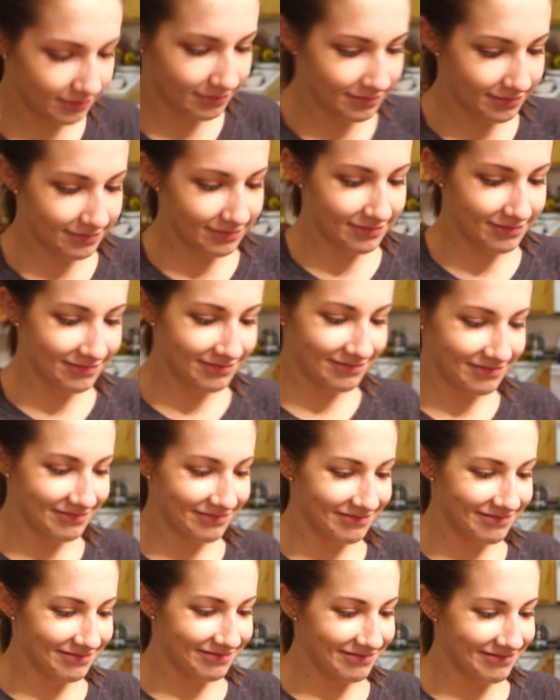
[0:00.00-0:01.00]
made her
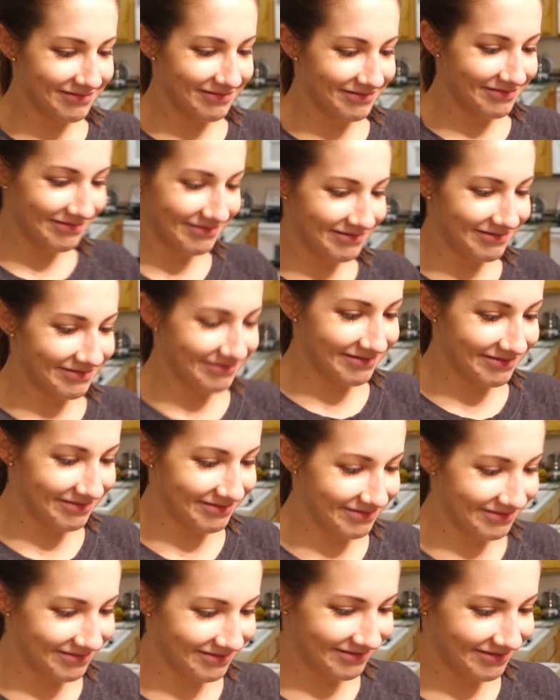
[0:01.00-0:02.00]
day.
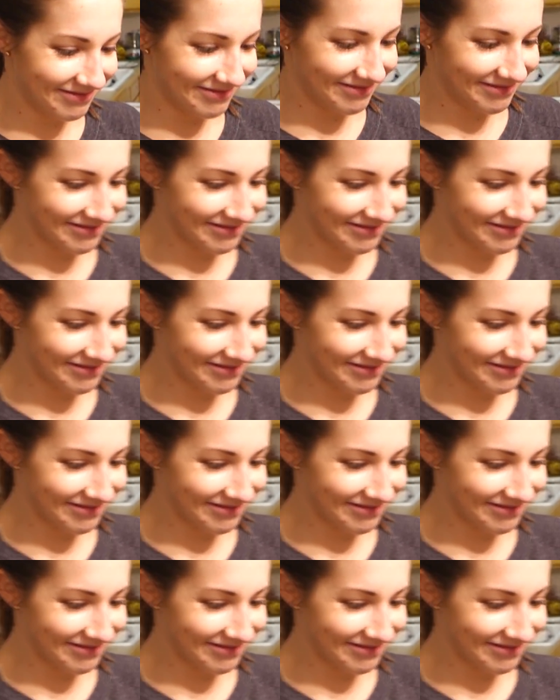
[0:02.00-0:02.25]
And